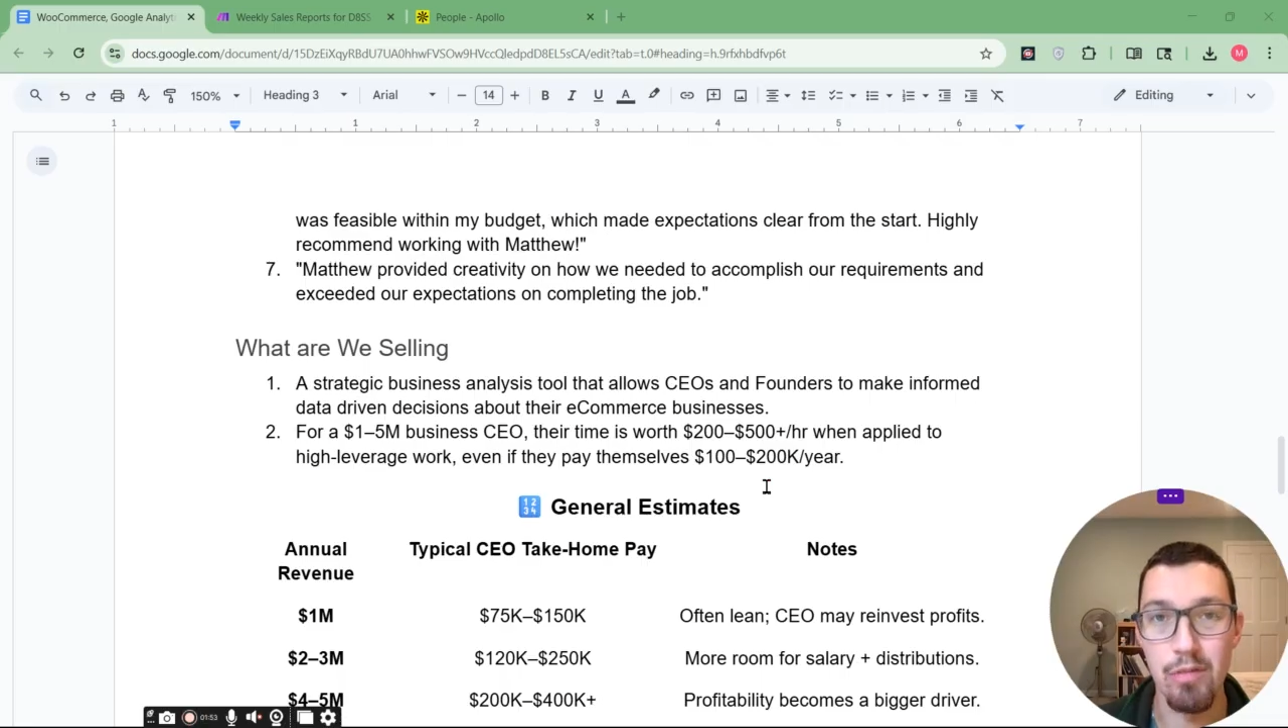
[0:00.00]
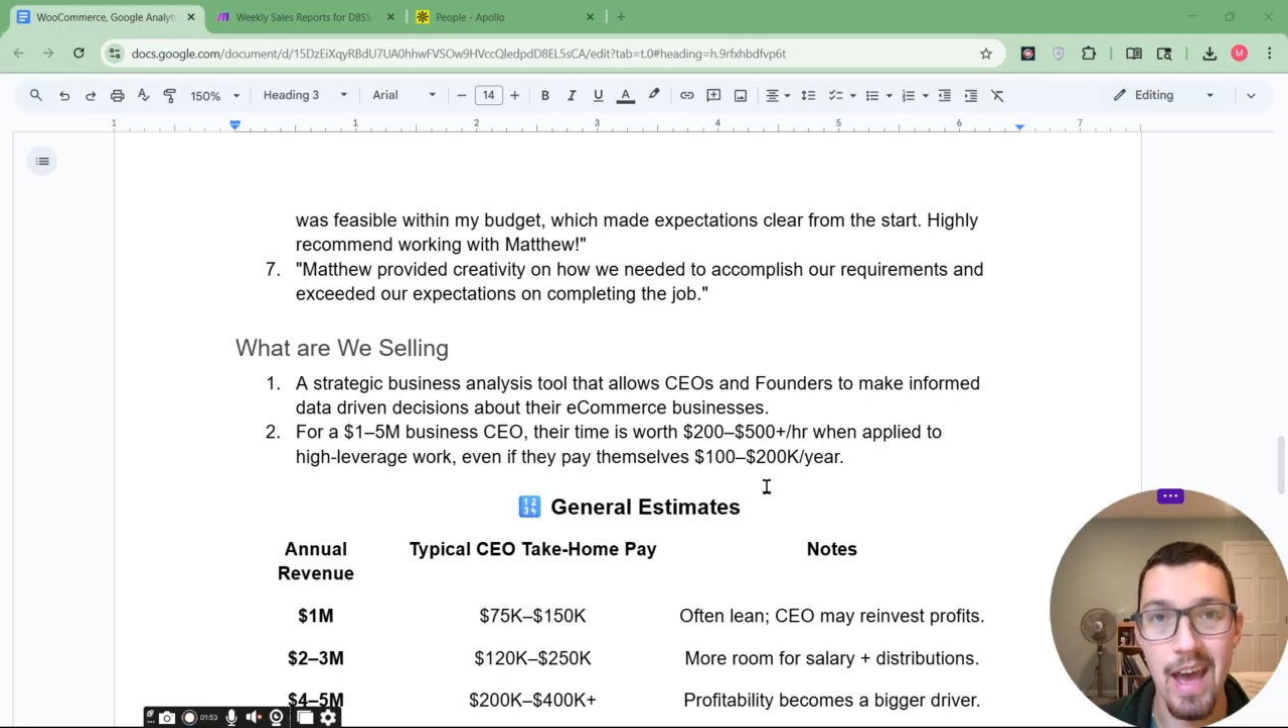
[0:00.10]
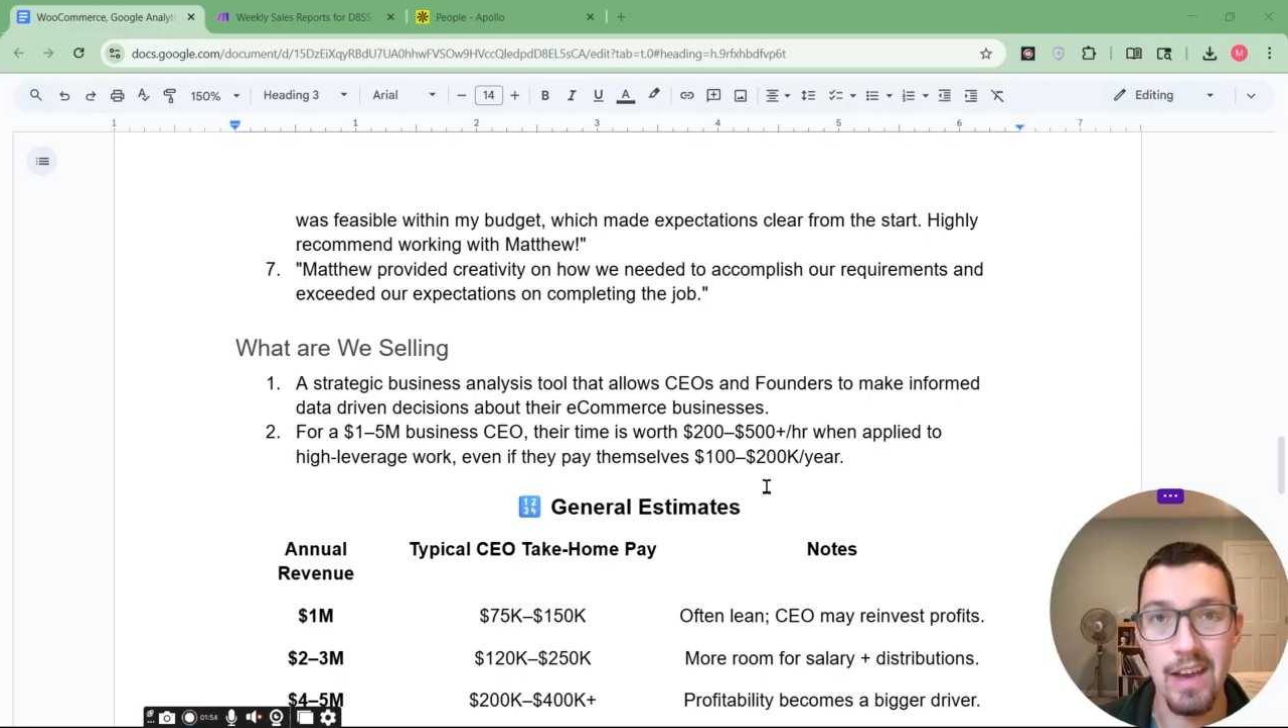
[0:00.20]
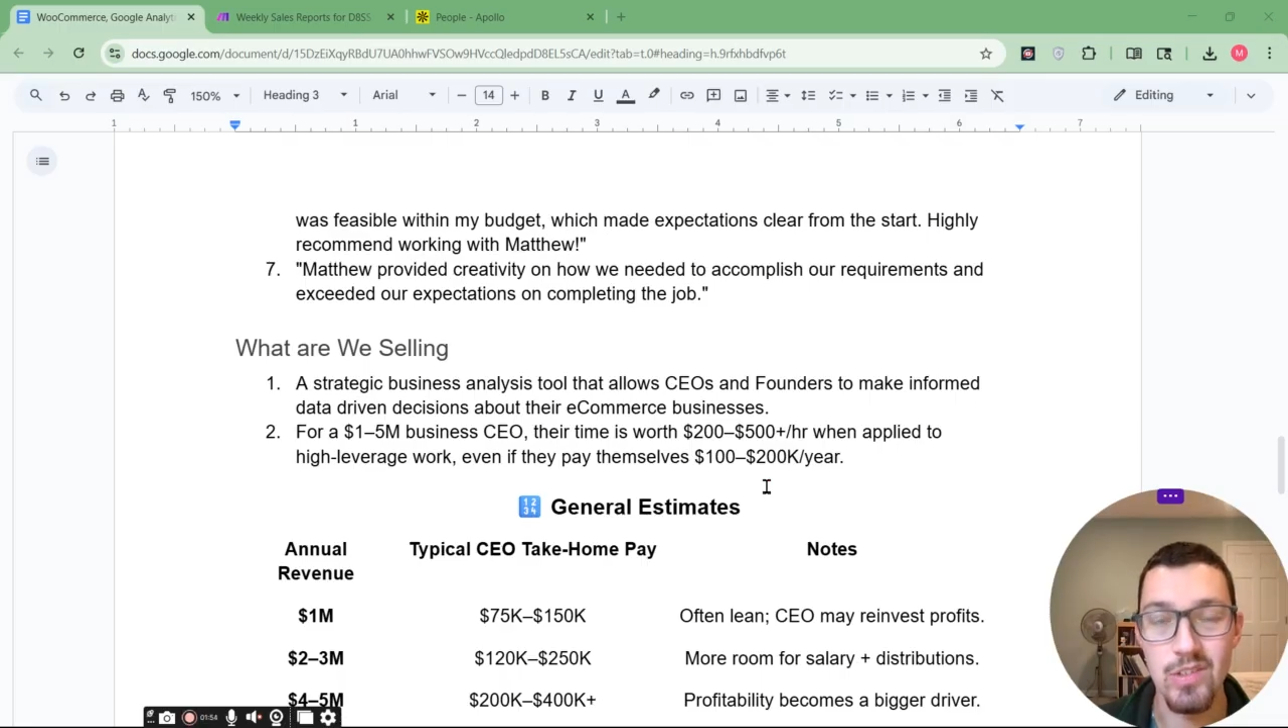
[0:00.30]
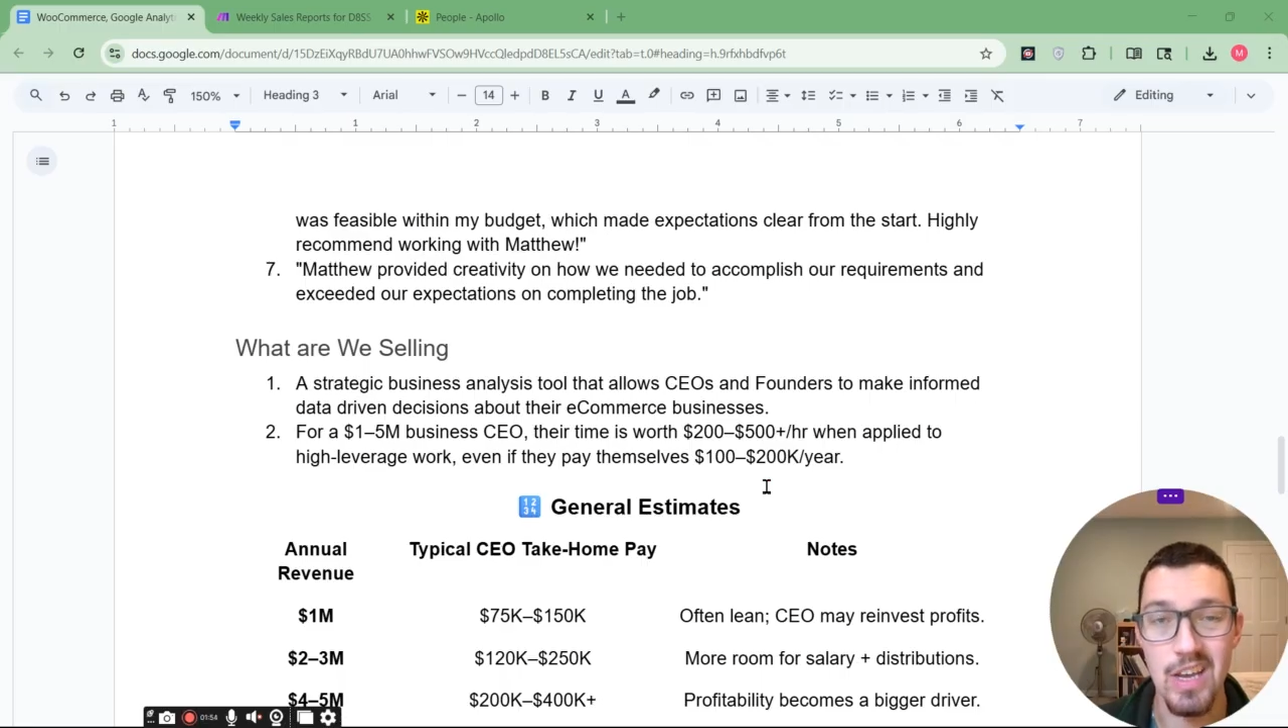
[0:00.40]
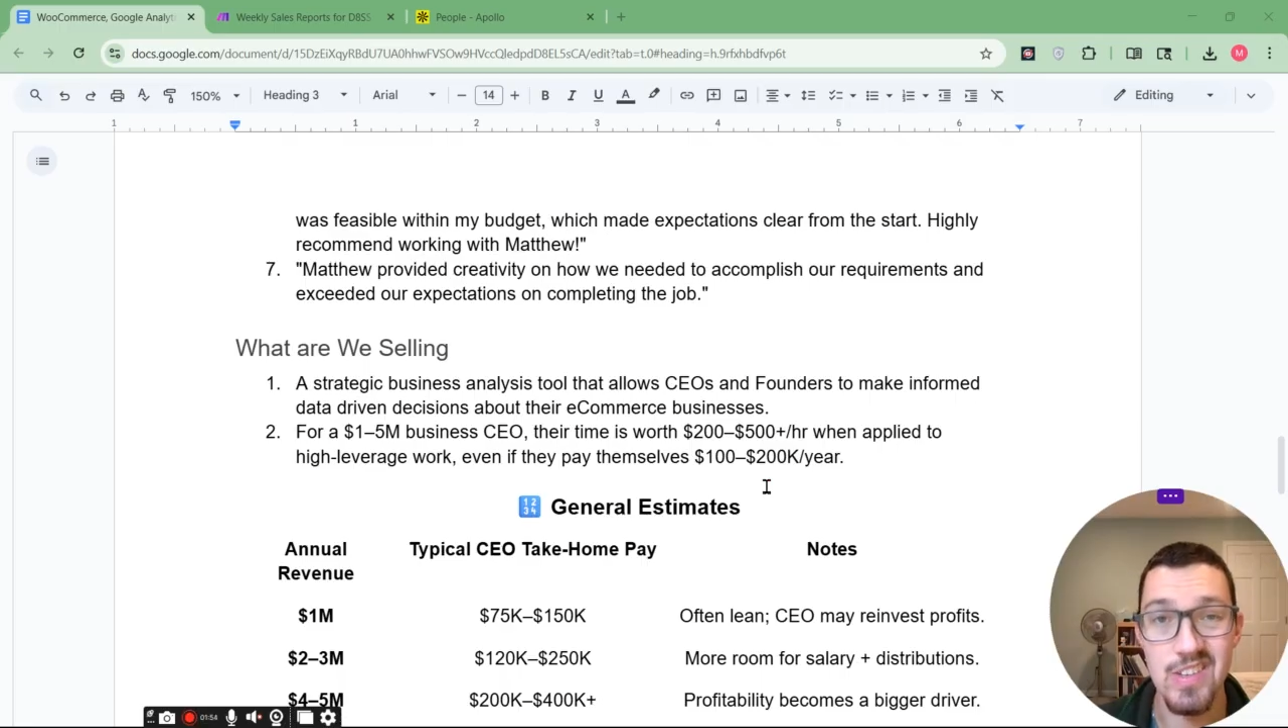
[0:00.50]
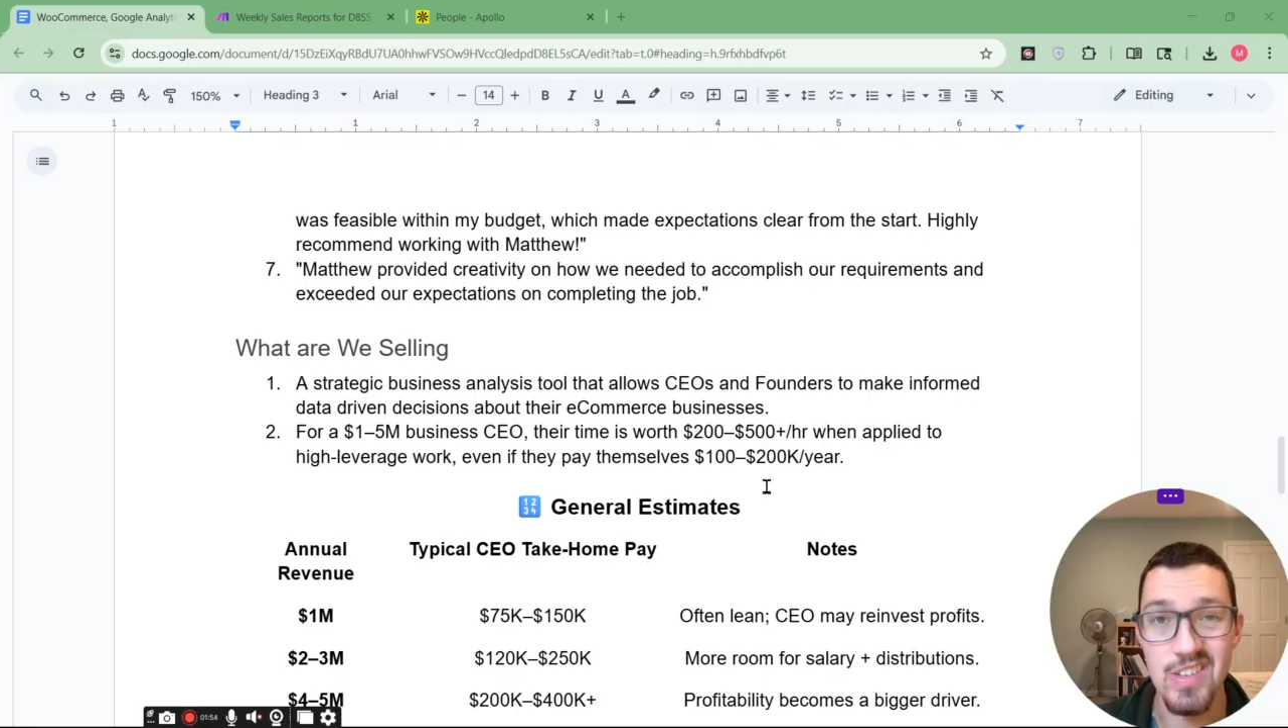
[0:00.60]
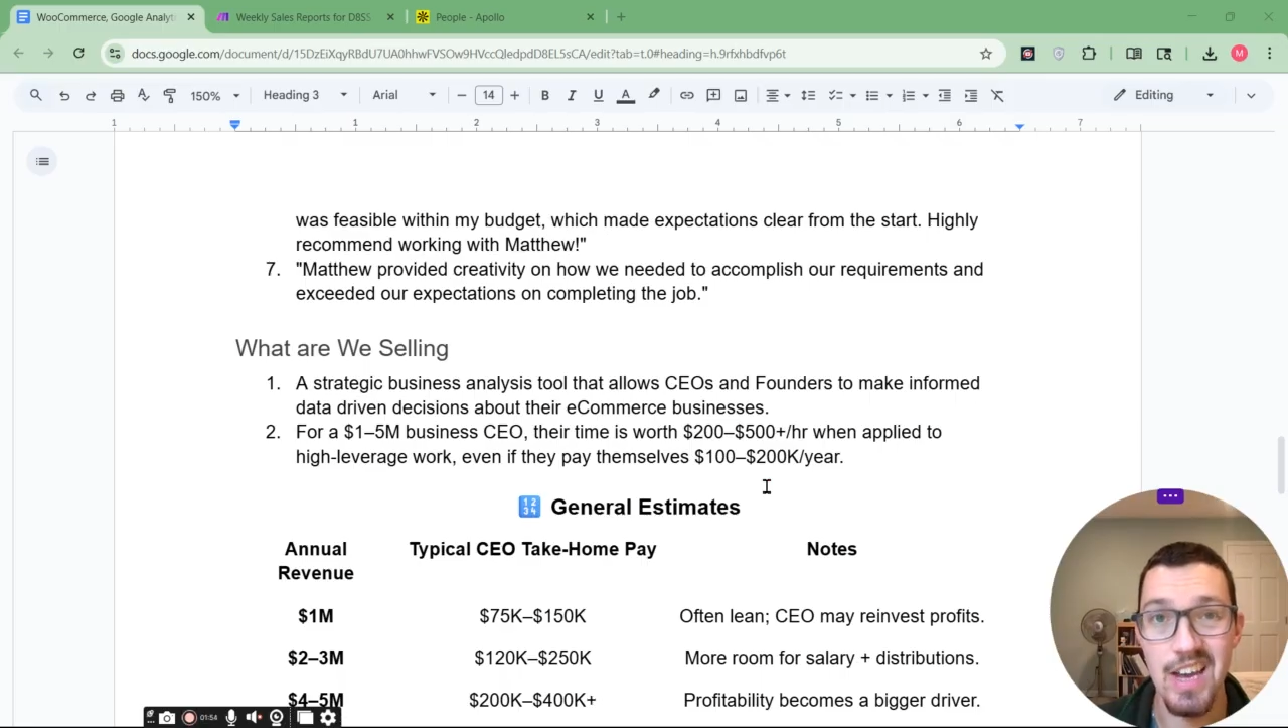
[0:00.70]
facts as